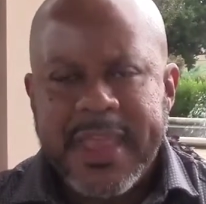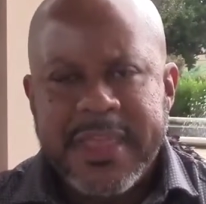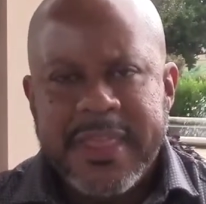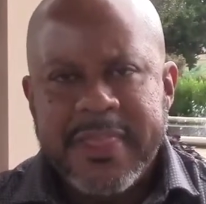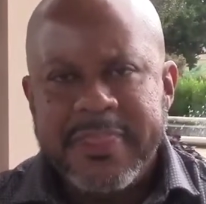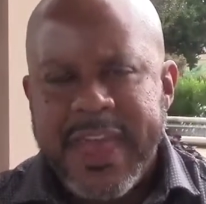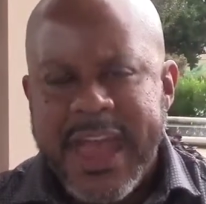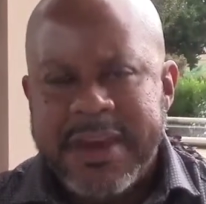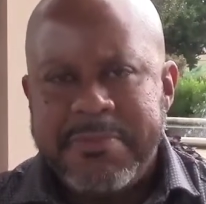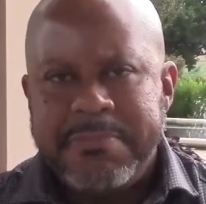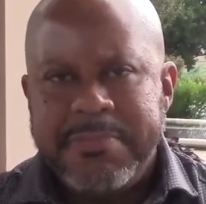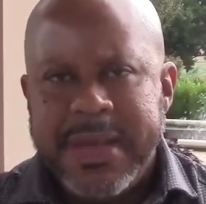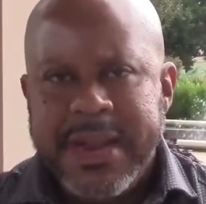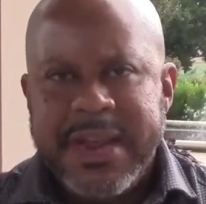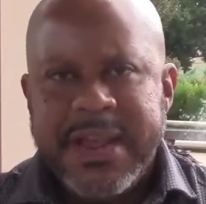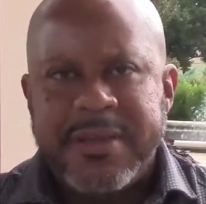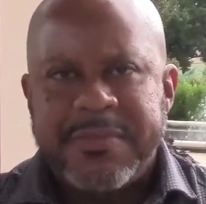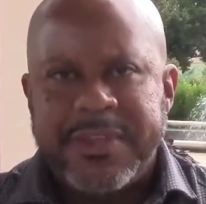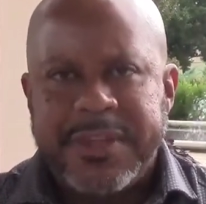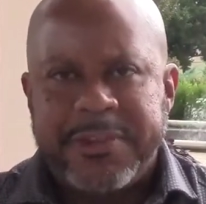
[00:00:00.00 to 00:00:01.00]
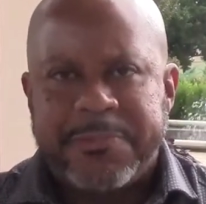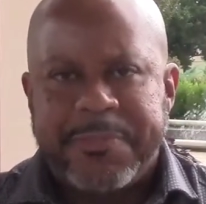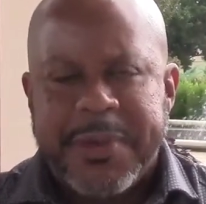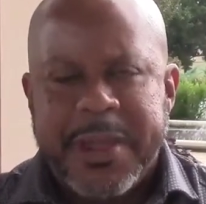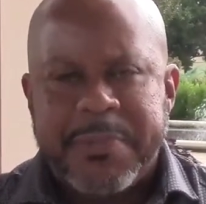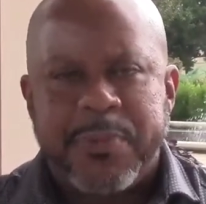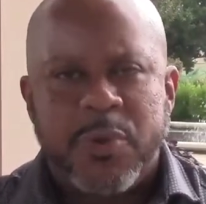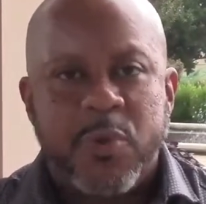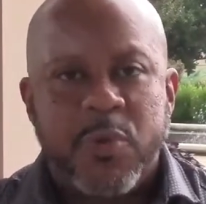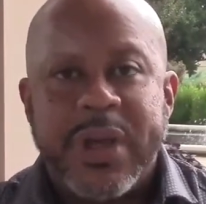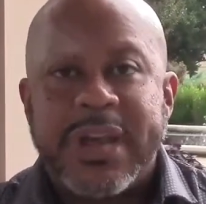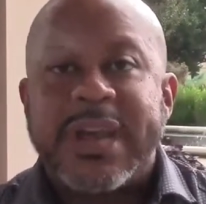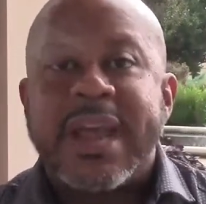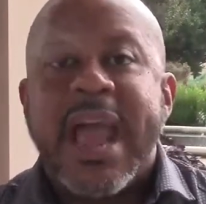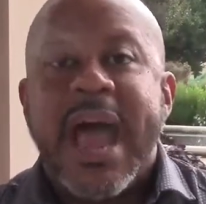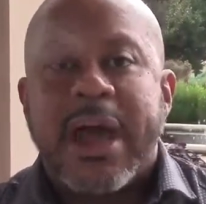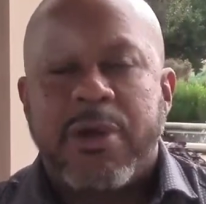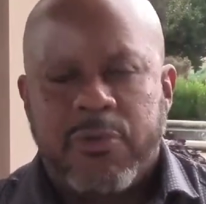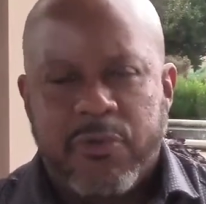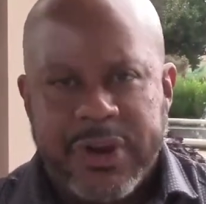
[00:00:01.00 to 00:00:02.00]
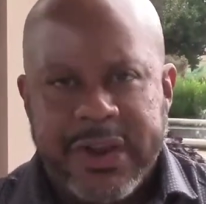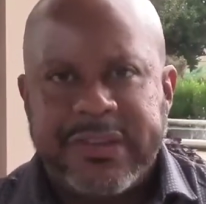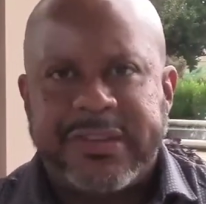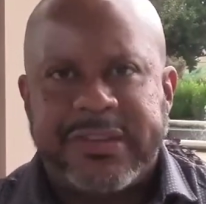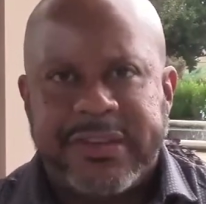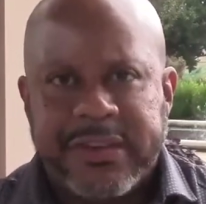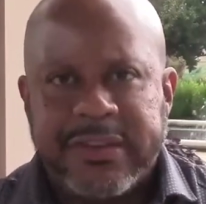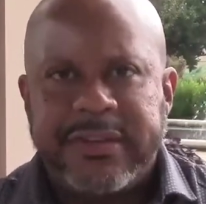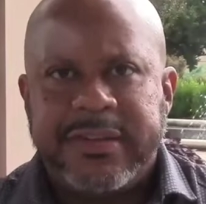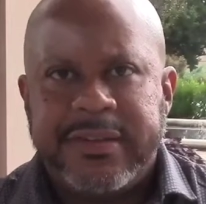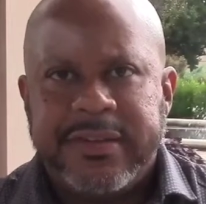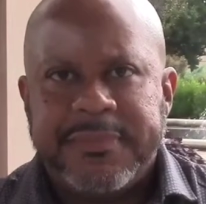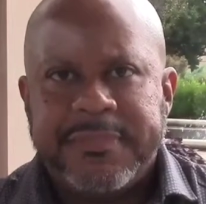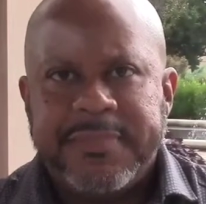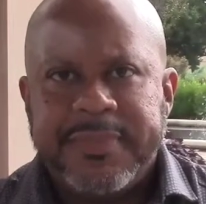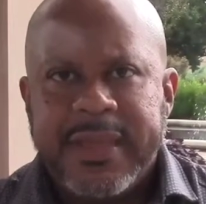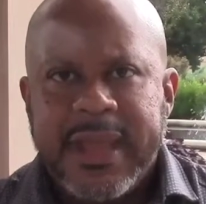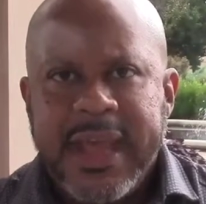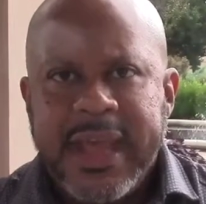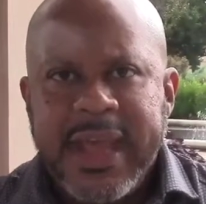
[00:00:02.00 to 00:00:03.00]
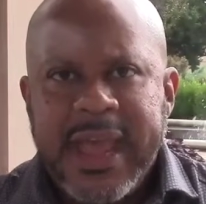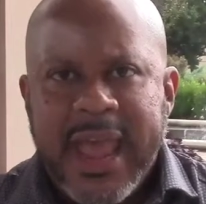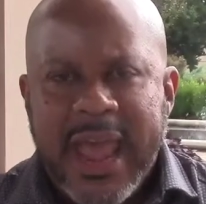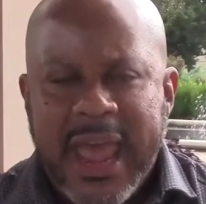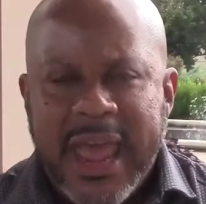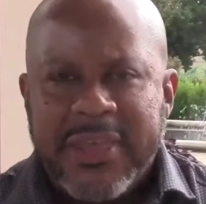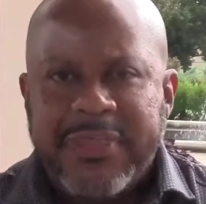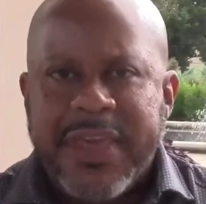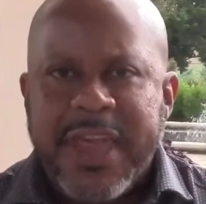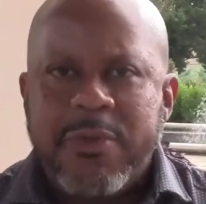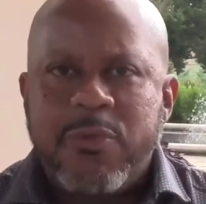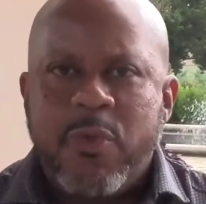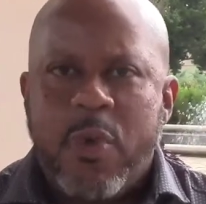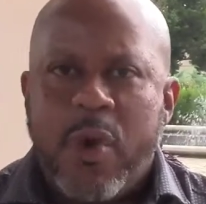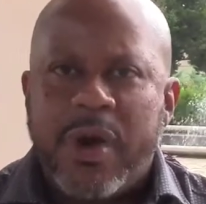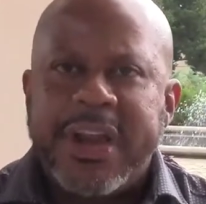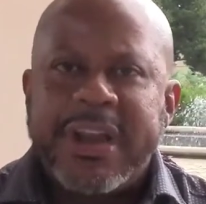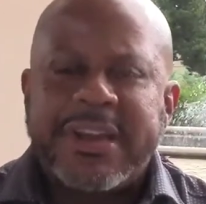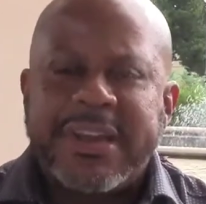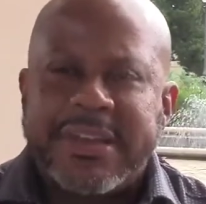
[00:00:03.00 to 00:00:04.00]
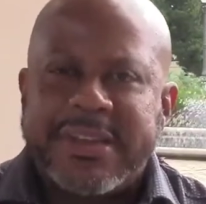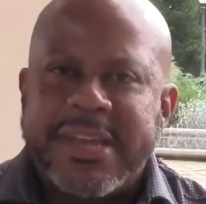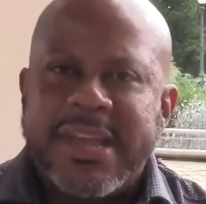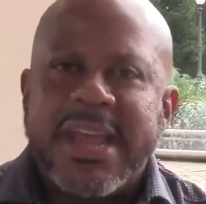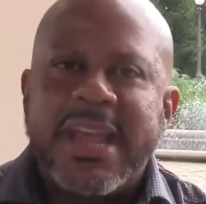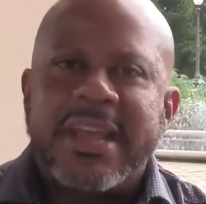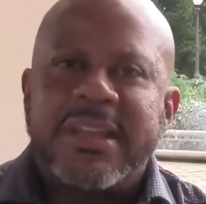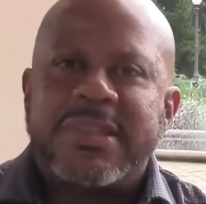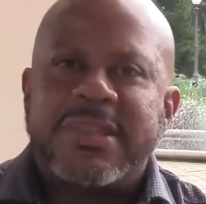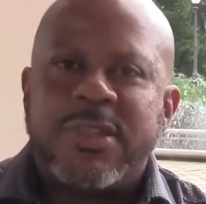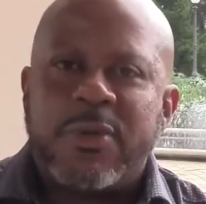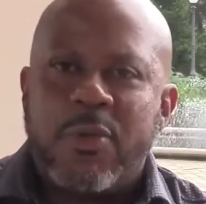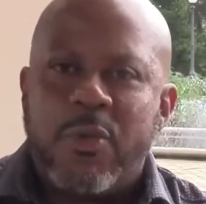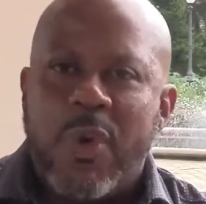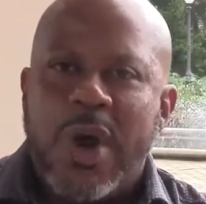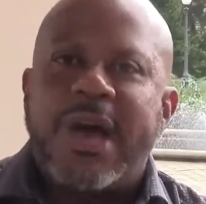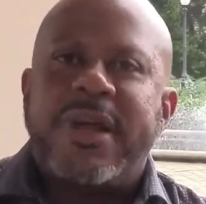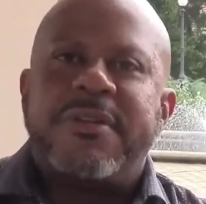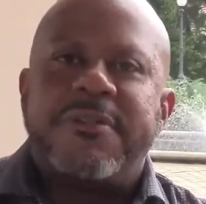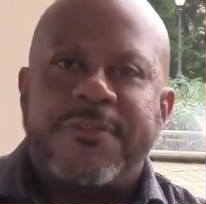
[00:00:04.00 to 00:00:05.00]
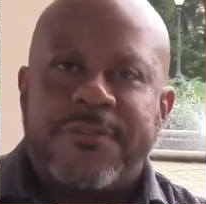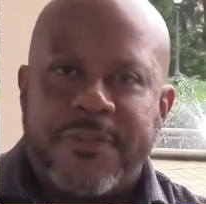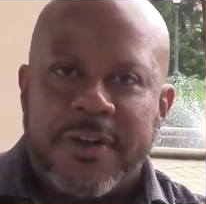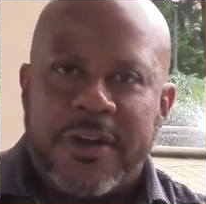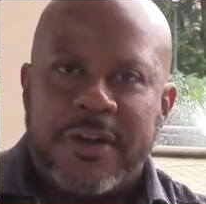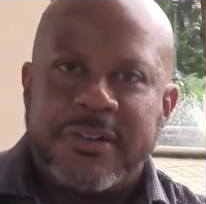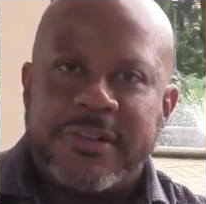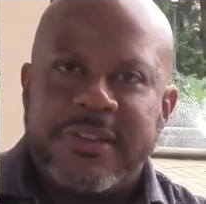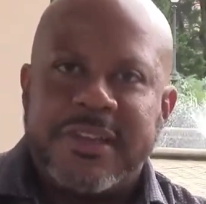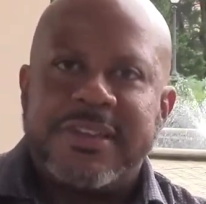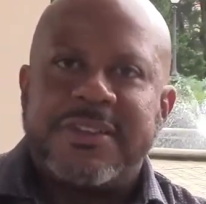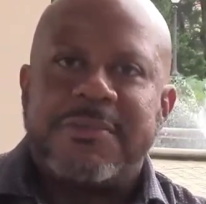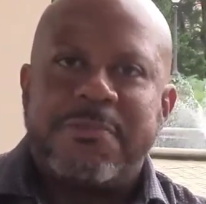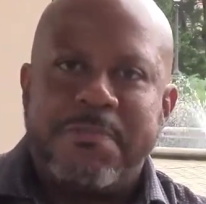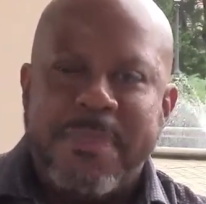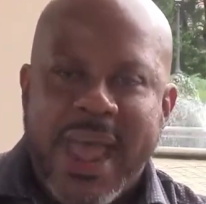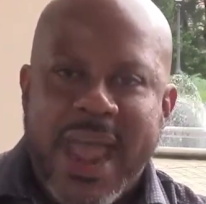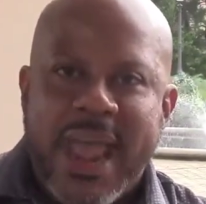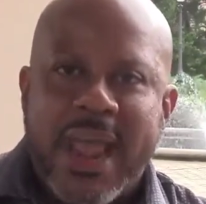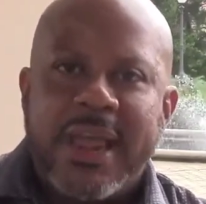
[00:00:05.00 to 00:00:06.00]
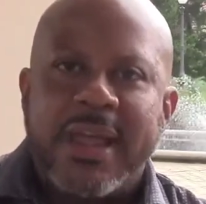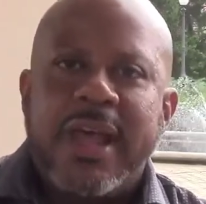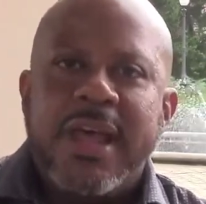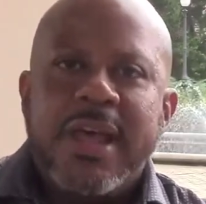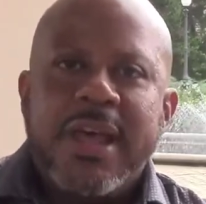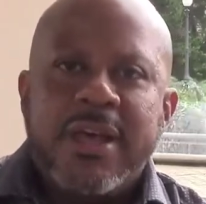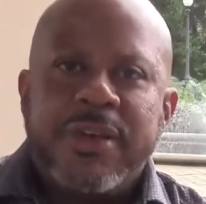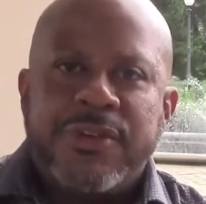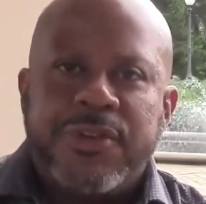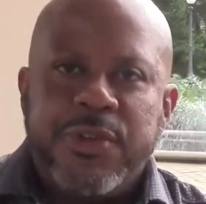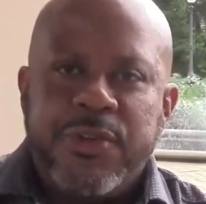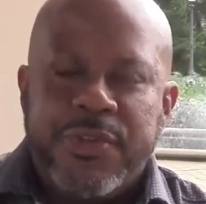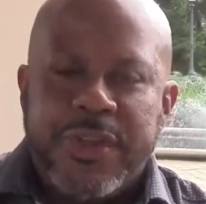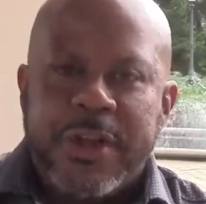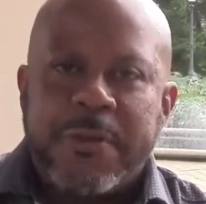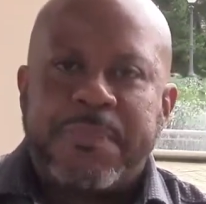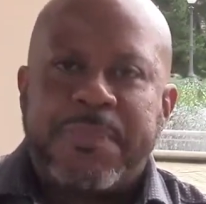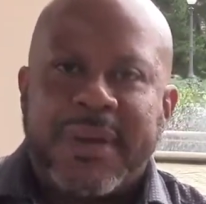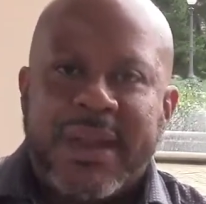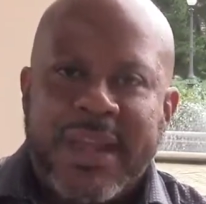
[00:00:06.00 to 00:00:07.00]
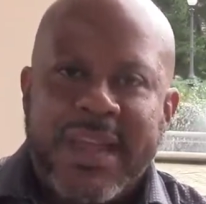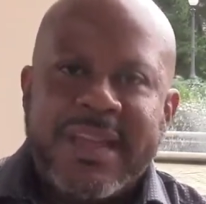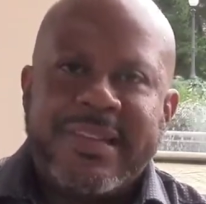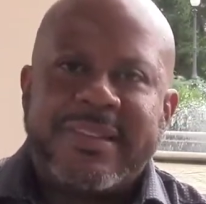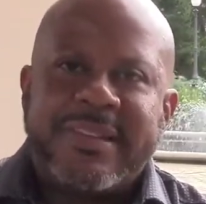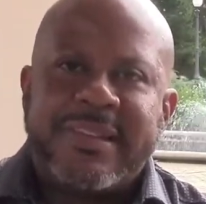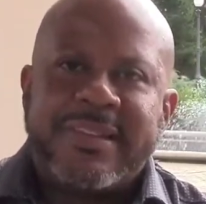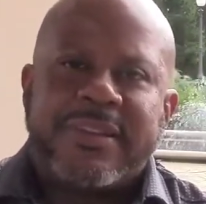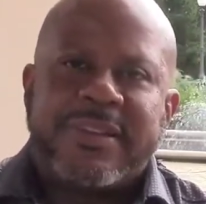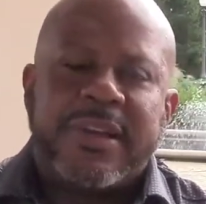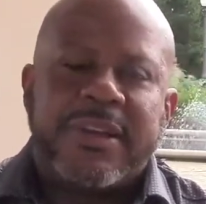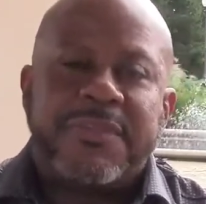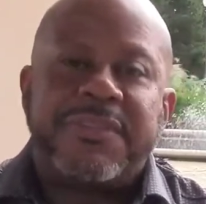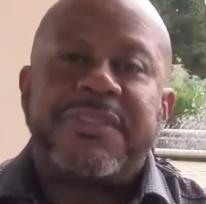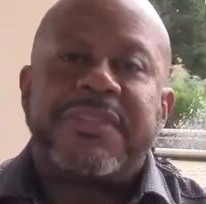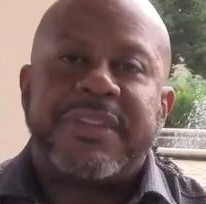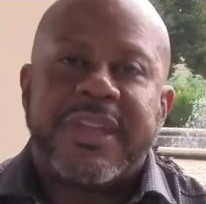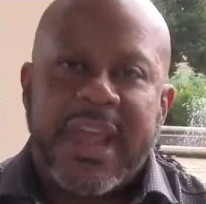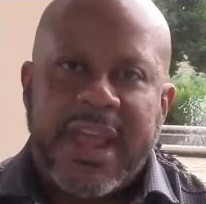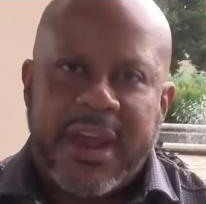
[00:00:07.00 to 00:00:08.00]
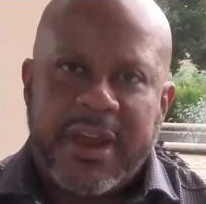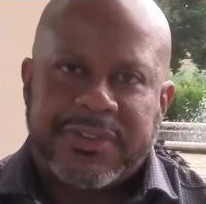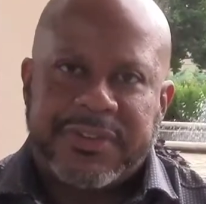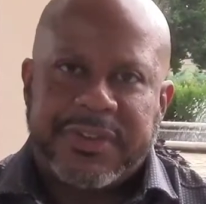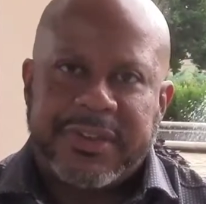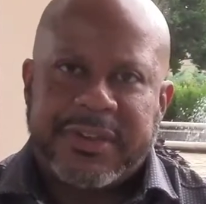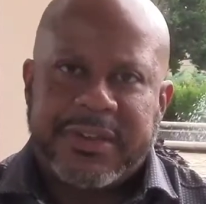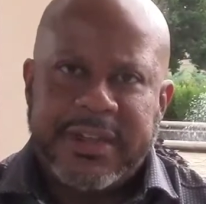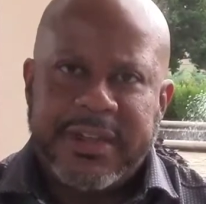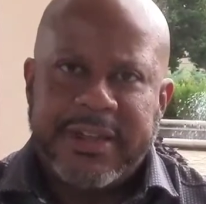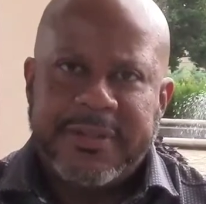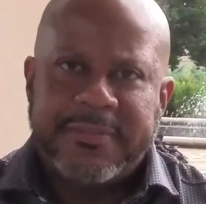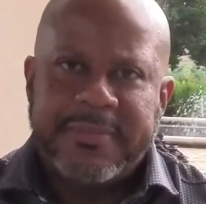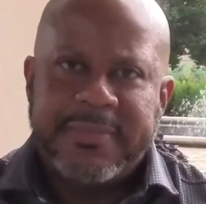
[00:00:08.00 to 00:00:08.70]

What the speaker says: that many of these people went and got wrenches, and they wanted to take the water faucets back to their places of scarcity.